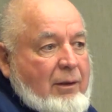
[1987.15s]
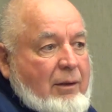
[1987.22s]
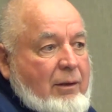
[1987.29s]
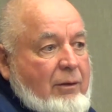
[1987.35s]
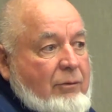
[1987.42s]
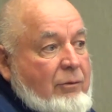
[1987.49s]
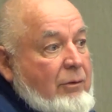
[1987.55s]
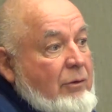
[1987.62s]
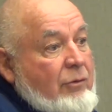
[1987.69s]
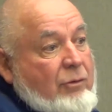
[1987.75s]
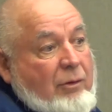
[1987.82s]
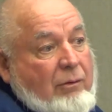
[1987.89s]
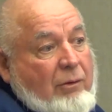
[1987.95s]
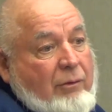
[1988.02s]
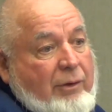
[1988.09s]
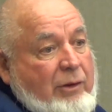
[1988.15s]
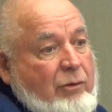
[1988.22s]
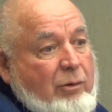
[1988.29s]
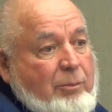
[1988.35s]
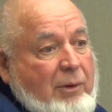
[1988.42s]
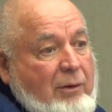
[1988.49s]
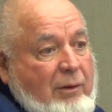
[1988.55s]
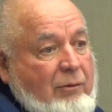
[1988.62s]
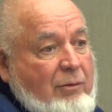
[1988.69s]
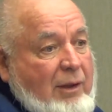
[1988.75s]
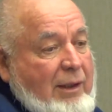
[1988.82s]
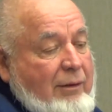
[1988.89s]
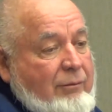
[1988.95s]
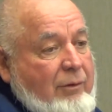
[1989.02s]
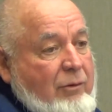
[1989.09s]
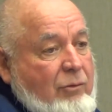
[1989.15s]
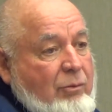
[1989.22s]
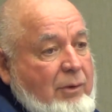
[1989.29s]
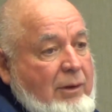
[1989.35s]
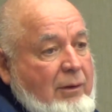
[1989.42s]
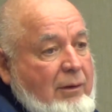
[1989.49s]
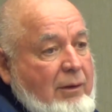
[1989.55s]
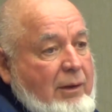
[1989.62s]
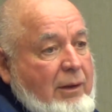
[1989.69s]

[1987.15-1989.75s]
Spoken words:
So there's still only 2 buildings left: this one